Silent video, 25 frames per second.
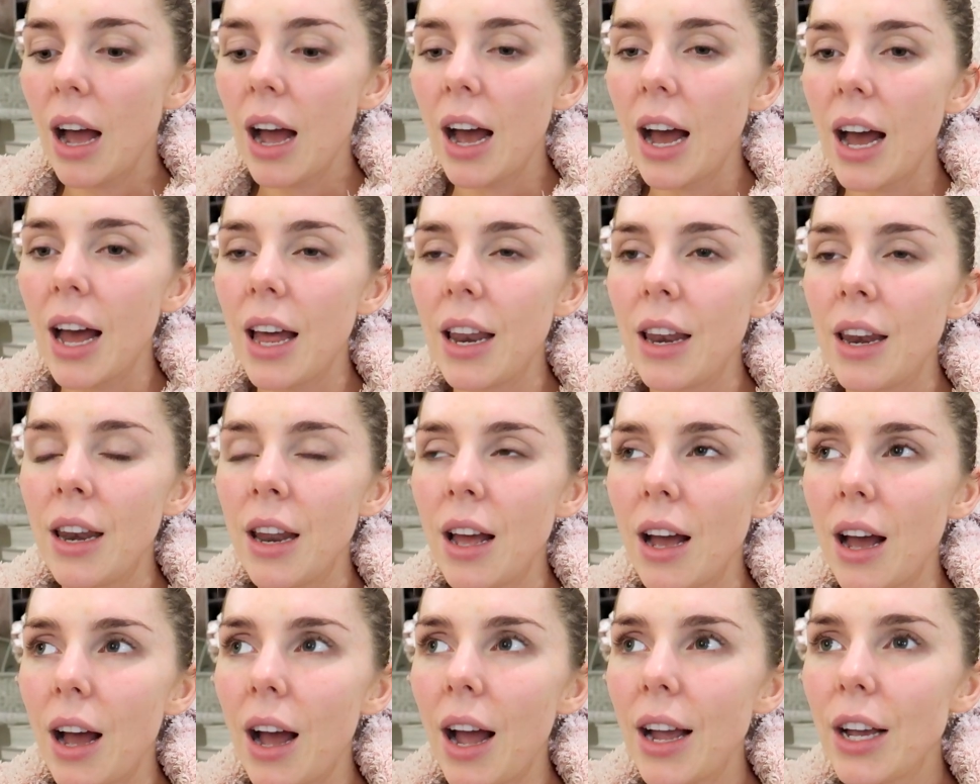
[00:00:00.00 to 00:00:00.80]

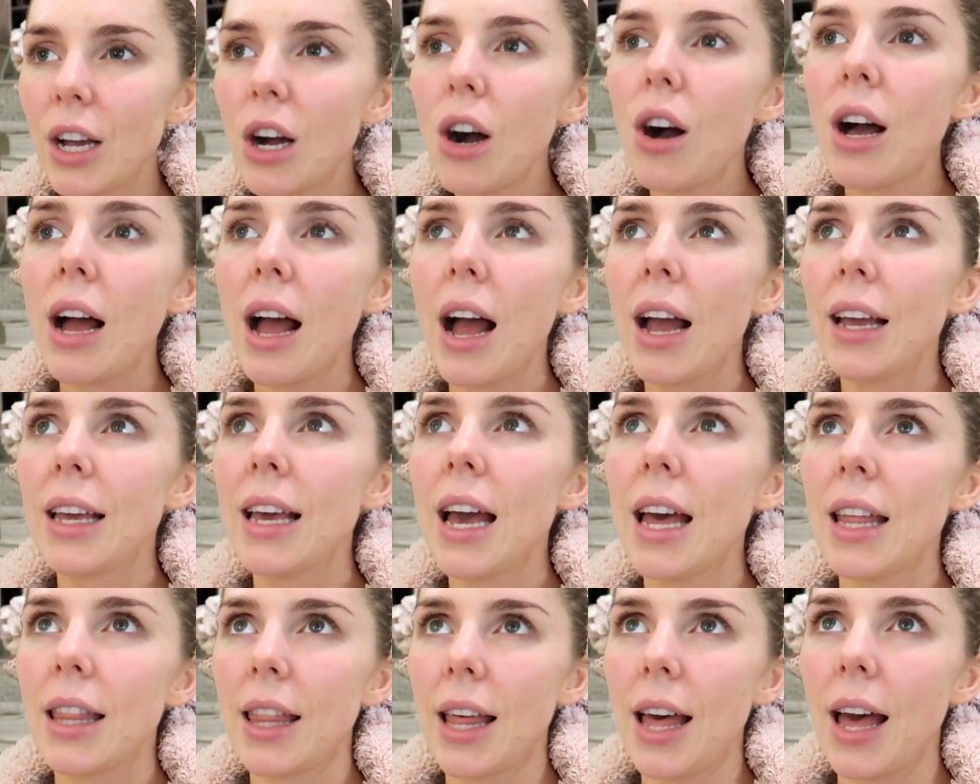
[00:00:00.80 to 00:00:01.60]
and I
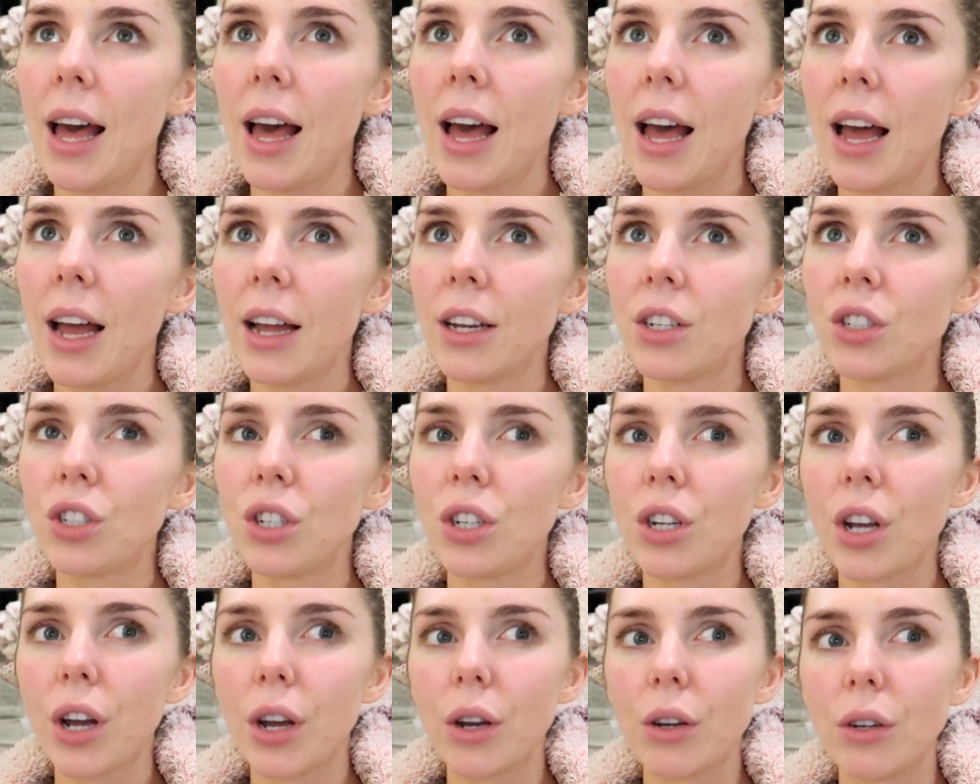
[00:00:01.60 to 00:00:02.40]
get there and
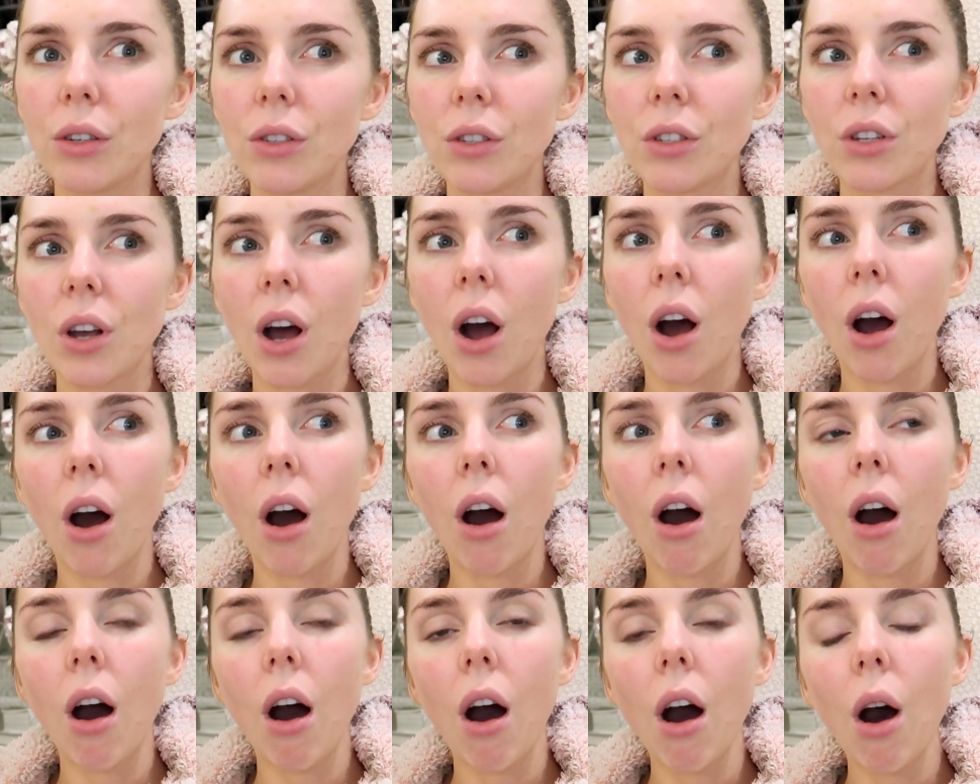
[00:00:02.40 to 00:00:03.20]
she goes,
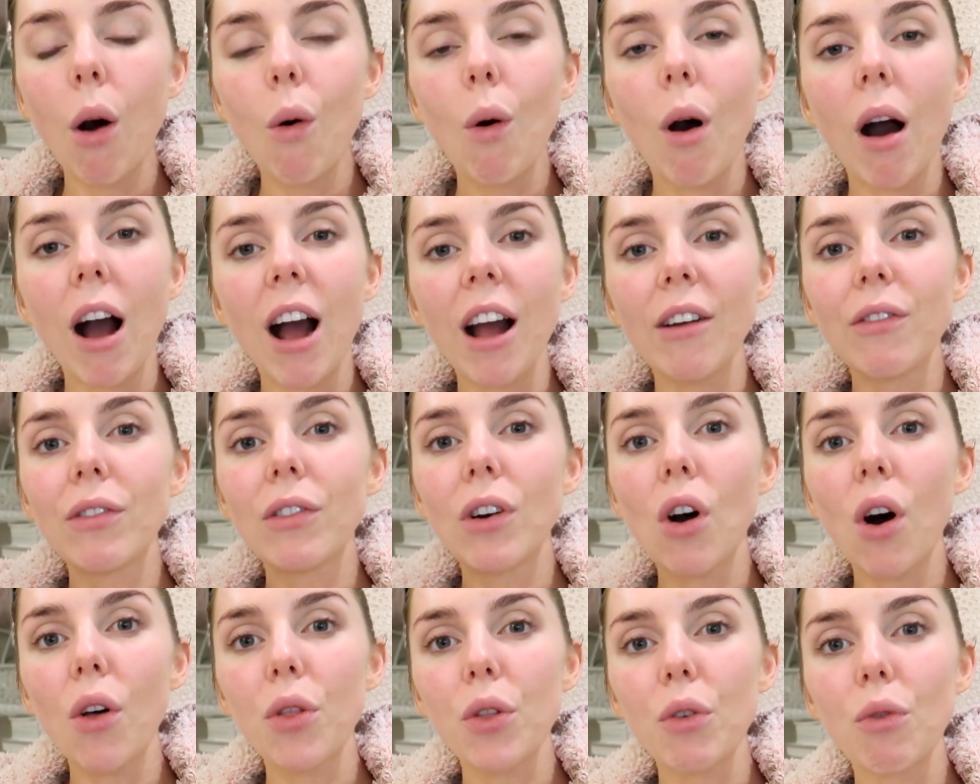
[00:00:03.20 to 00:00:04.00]
oh,
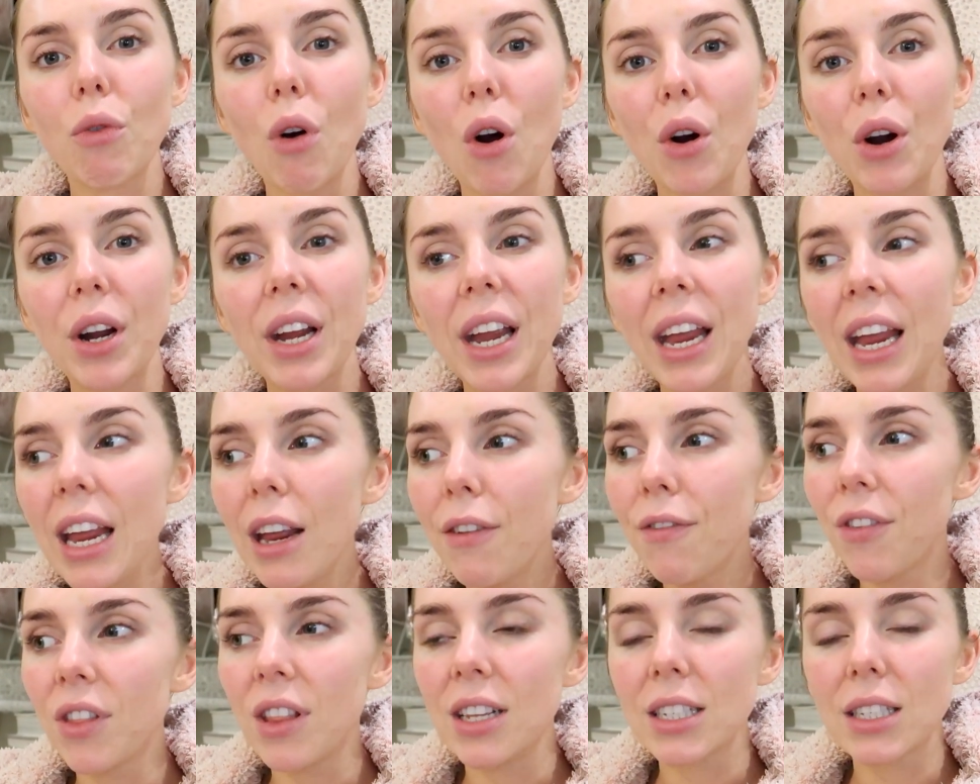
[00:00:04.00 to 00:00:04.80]
I've got the wrong
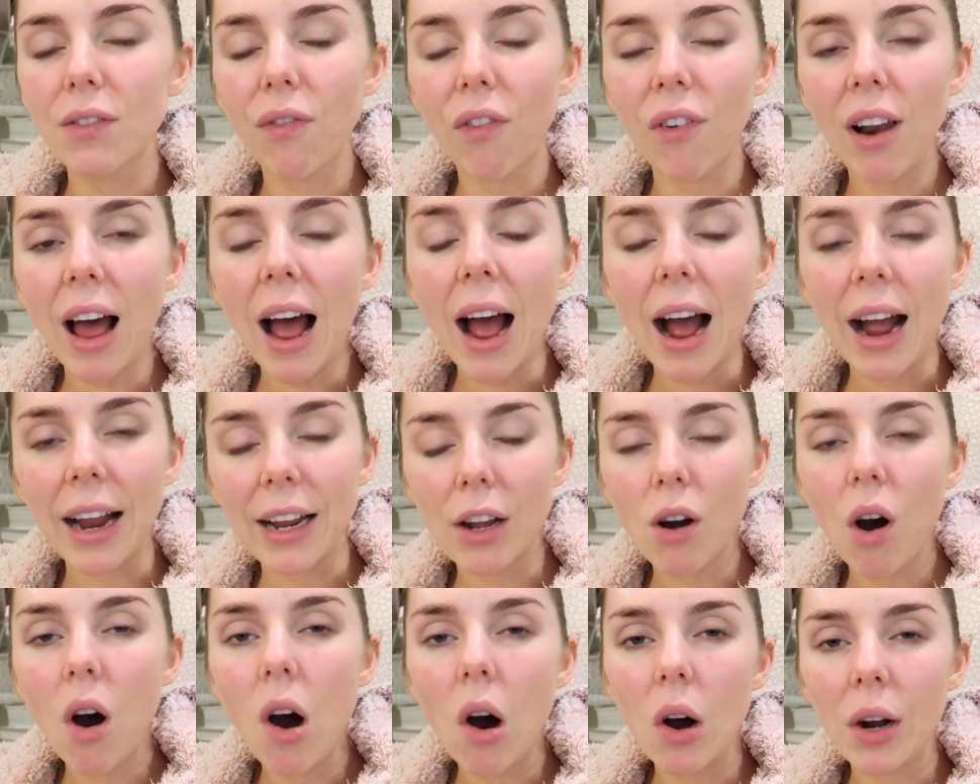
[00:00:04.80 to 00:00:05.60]
key for this flat, I
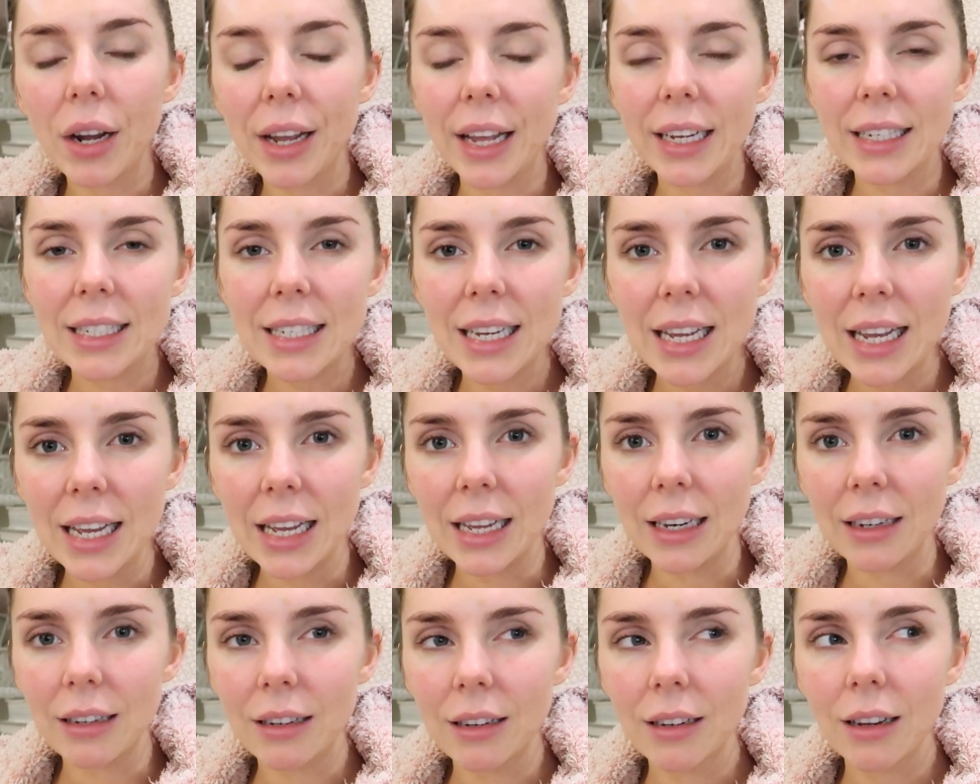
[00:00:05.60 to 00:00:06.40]
can't get
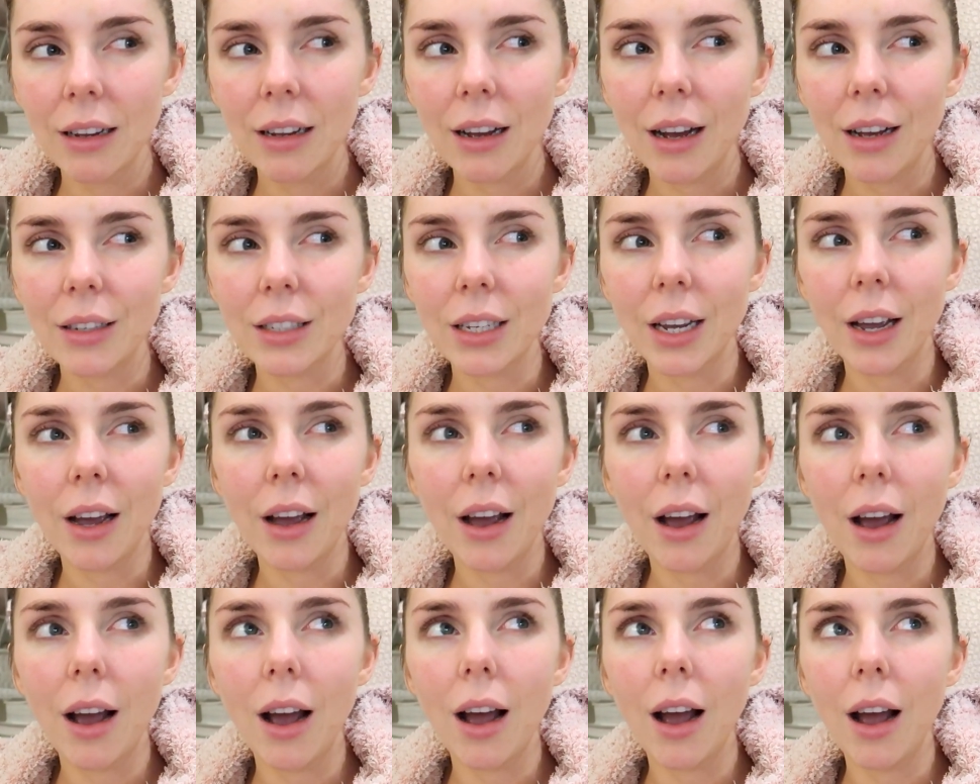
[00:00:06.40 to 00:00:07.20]
in. I was
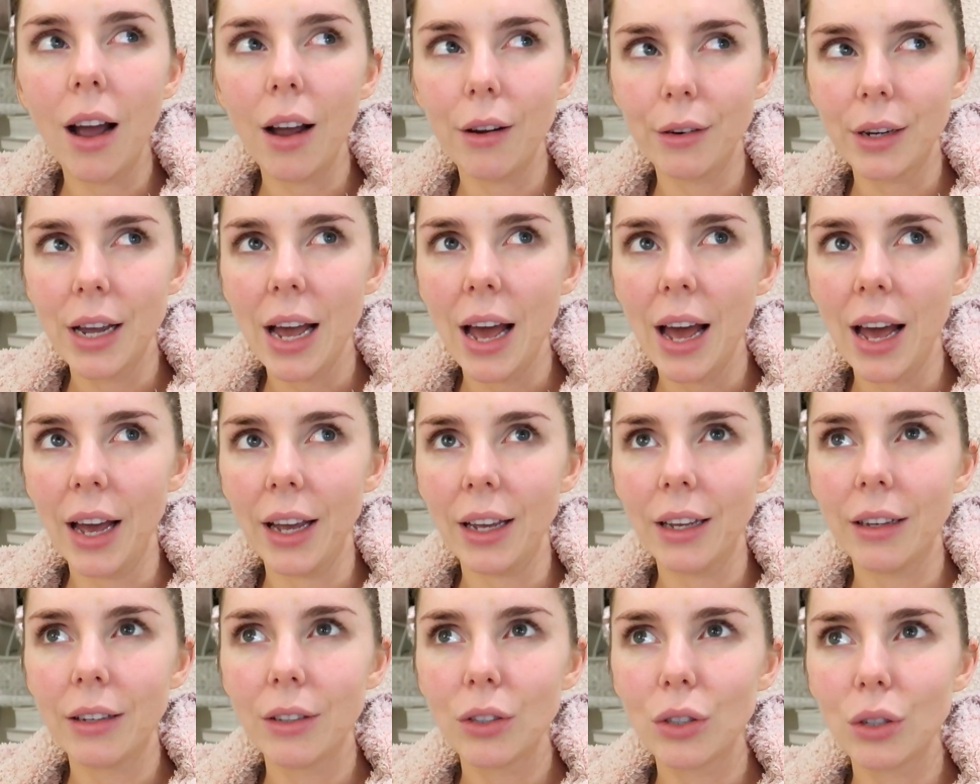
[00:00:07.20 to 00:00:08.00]
like,
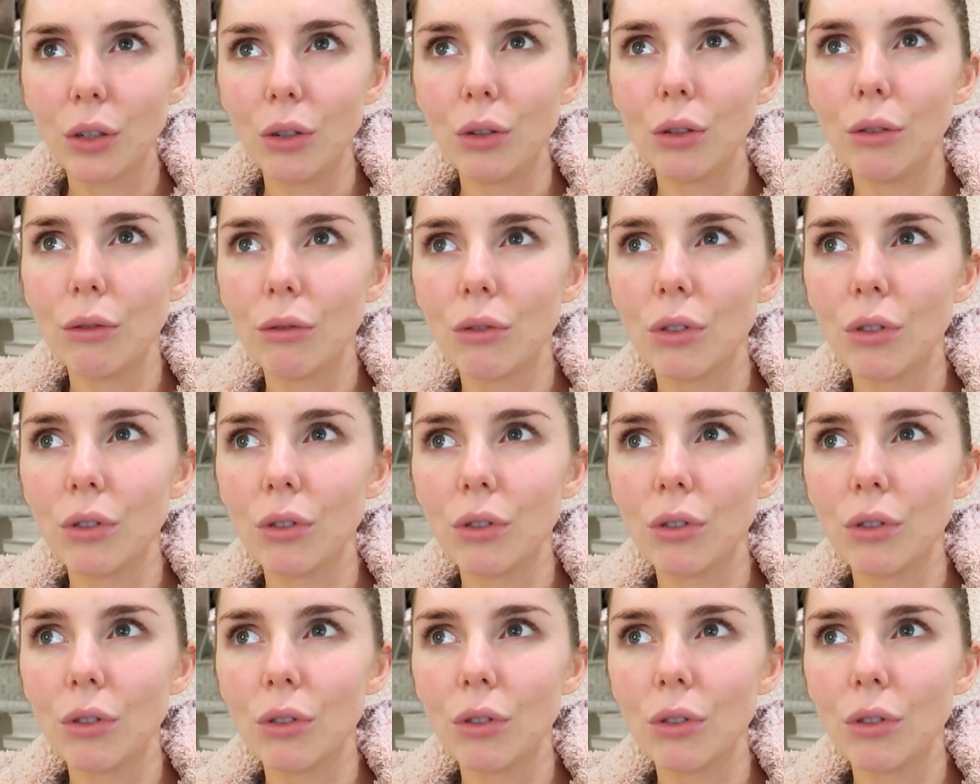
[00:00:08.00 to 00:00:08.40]
okay, so